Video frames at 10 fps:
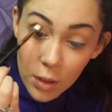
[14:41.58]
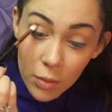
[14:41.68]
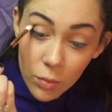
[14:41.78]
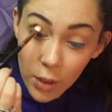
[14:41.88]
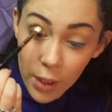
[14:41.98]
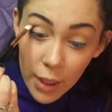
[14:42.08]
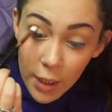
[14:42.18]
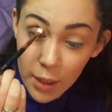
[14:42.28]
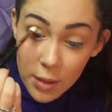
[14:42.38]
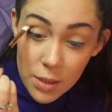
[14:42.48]
and work it
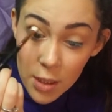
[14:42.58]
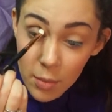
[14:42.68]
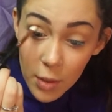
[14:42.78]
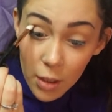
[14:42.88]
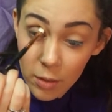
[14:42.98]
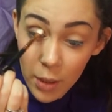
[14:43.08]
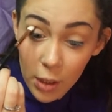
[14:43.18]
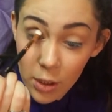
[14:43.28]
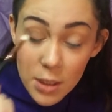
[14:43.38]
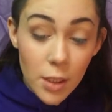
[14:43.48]
into the middle of my
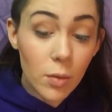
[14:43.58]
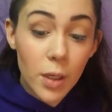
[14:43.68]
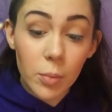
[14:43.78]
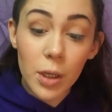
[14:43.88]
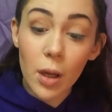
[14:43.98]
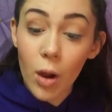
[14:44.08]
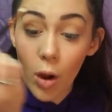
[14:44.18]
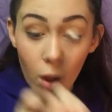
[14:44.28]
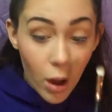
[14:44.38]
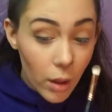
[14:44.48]
crease. I don't want to bring it
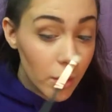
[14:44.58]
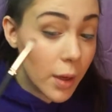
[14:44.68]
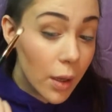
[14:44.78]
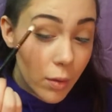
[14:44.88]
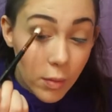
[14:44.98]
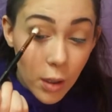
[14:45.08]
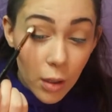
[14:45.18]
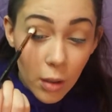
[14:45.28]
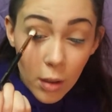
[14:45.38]
all the way over.